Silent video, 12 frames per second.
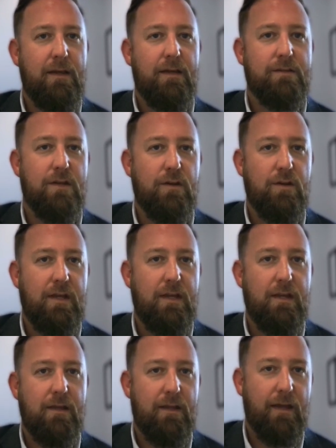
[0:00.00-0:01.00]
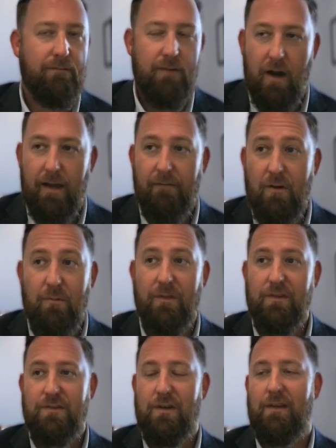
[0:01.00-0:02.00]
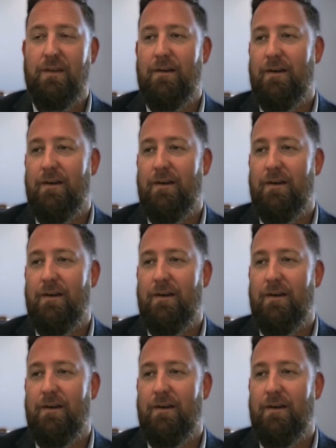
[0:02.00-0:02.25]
So you need, like, everyone that's on